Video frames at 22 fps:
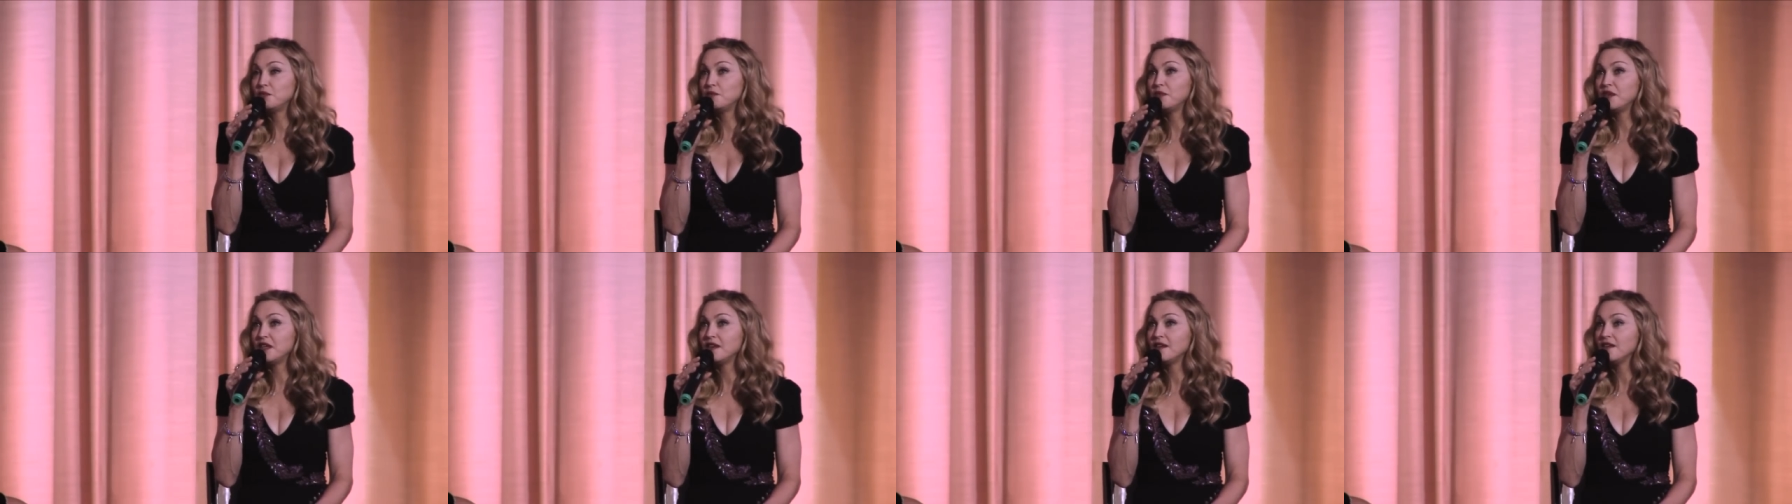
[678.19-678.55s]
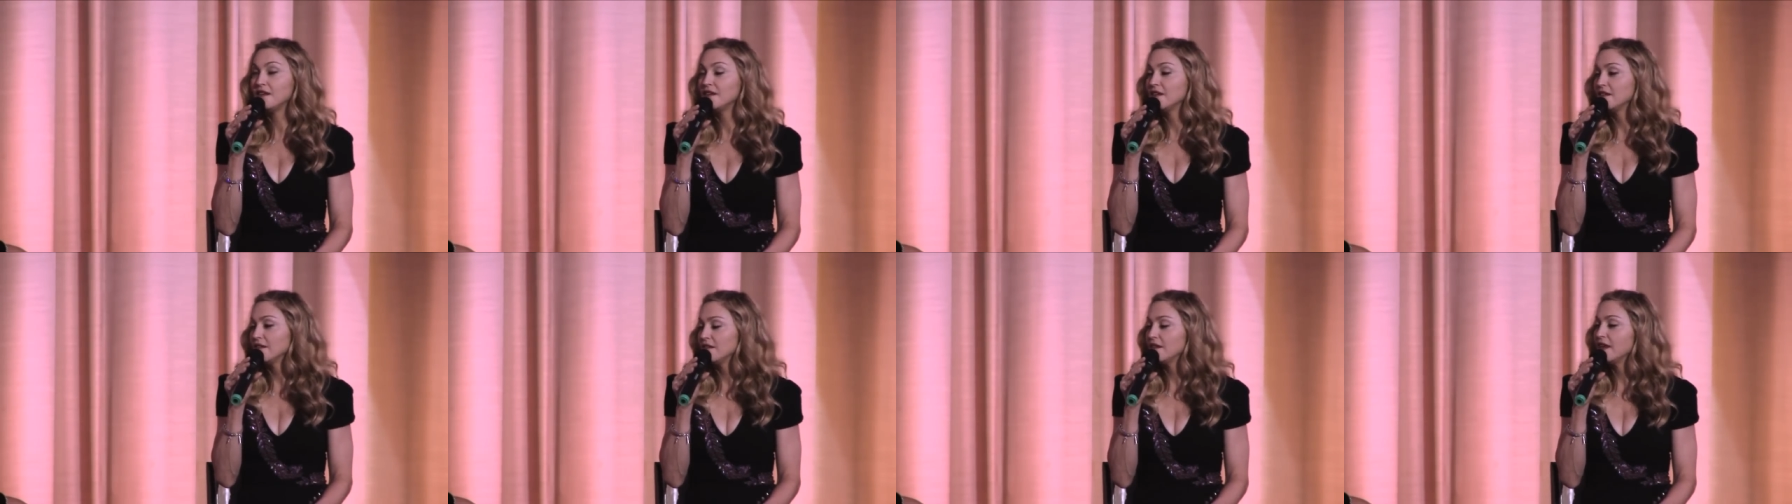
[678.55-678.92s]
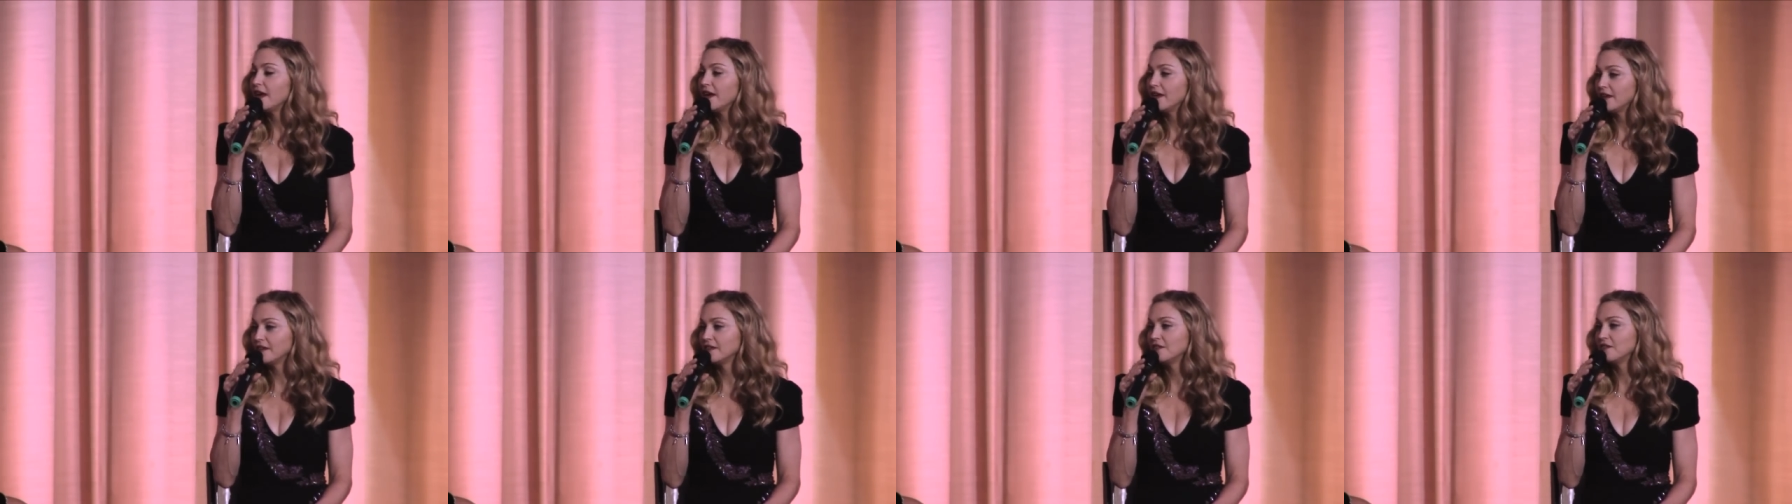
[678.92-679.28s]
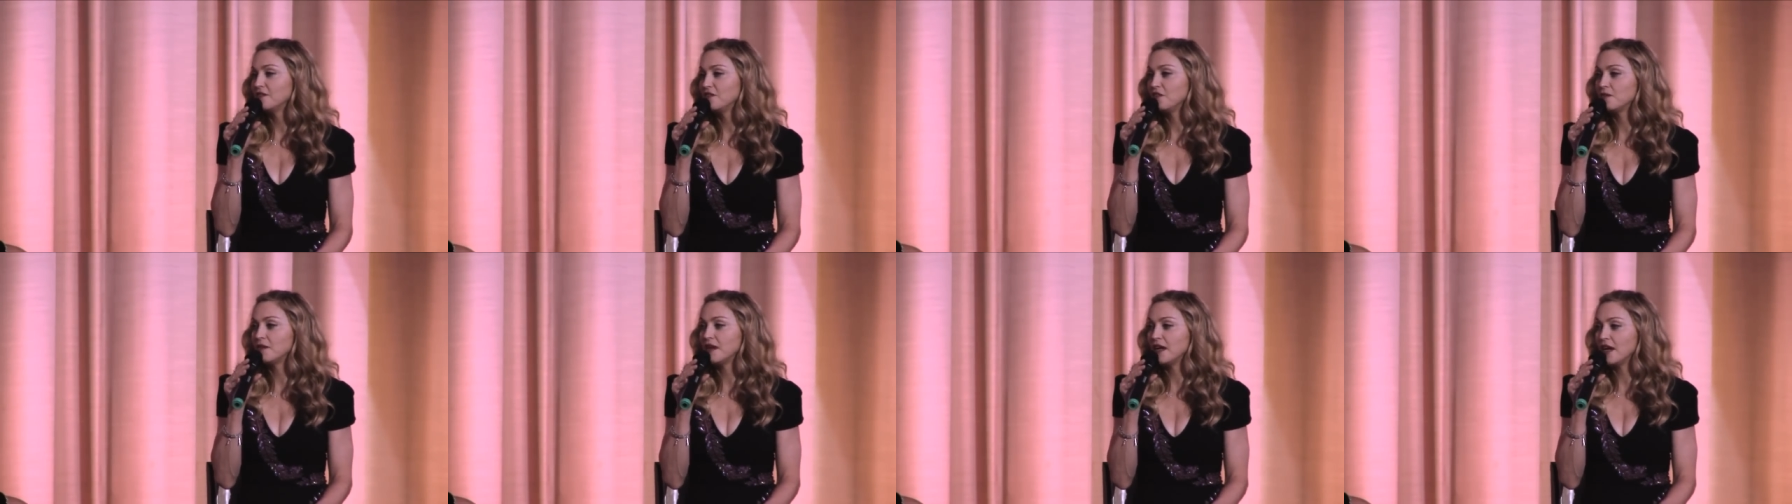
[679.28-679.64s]
to be that
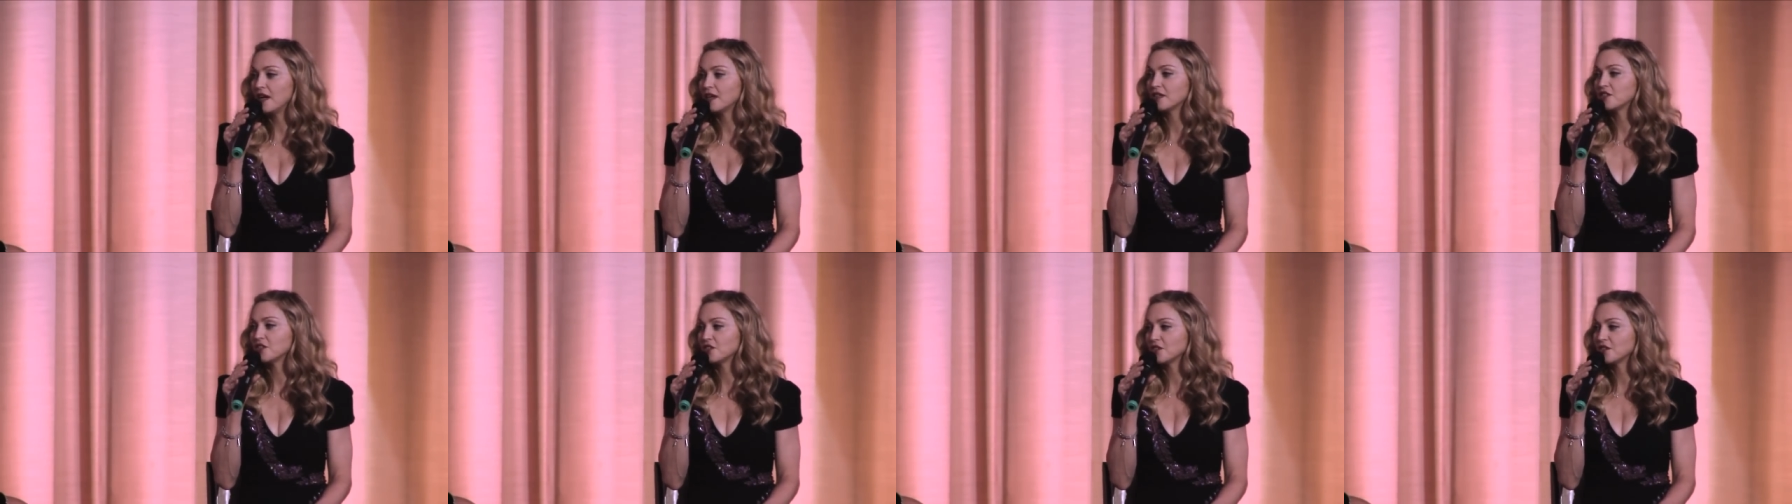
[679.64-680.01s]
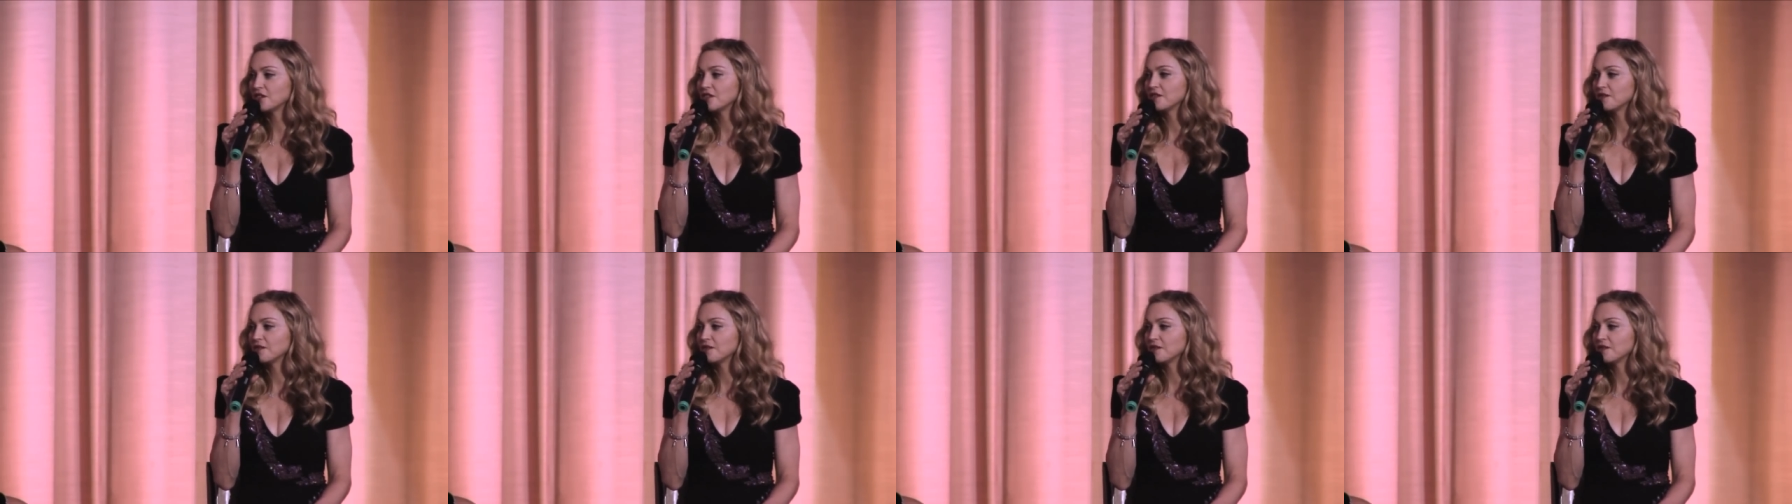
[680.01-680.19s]
for my actors.